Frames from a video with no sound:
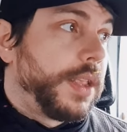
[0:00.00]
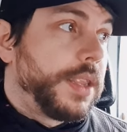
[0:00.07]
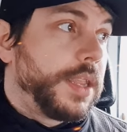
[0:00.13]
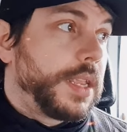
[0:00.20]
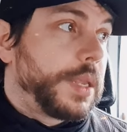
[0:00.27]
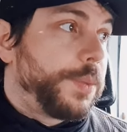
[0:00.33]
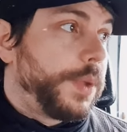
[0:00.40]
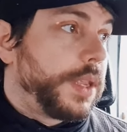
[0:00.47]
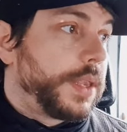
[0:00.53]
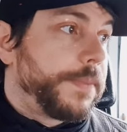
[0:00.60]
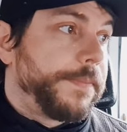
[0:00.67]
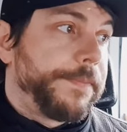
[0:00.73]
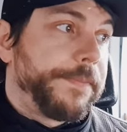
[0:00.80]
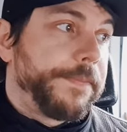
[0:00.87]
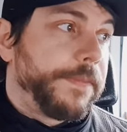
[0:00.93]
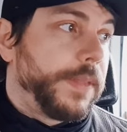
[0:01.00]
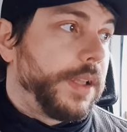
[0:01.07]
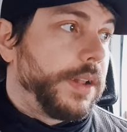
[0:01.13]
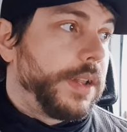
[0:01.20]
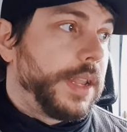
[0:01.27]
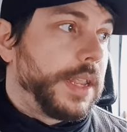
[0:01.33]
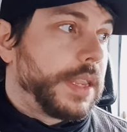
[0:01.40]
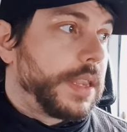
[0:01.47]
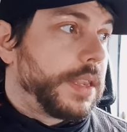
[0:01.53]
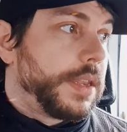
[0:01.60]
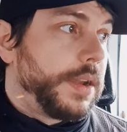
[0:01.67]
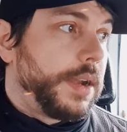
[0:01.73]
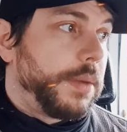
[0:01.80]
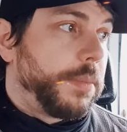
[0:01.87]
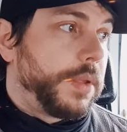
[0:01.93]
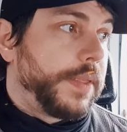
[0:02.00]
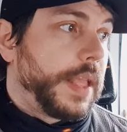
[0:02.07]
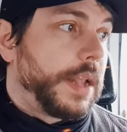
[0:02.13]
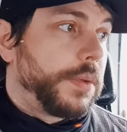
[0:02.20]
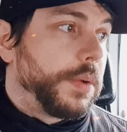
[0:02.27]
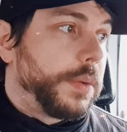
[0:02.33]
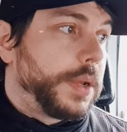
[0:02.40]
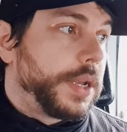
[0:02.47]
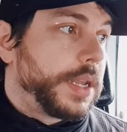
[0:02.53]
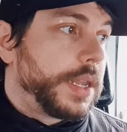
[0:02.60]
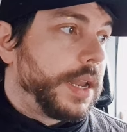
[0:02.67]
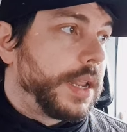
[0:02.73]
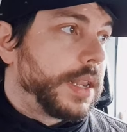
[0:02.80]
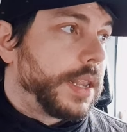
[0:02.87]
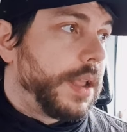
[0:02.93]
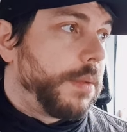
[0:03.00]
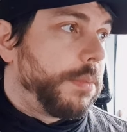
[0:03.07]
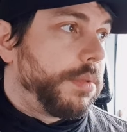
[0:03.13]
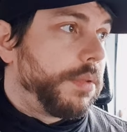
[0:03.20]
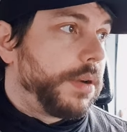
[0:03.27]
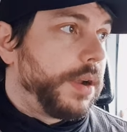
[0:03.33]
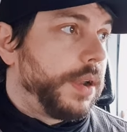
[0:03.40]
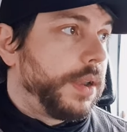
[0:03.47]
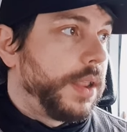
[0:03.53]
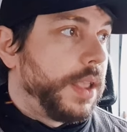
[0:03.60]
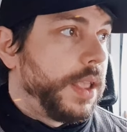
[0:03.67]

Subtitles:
6 weeks, not necessary, but that would be just an example, right?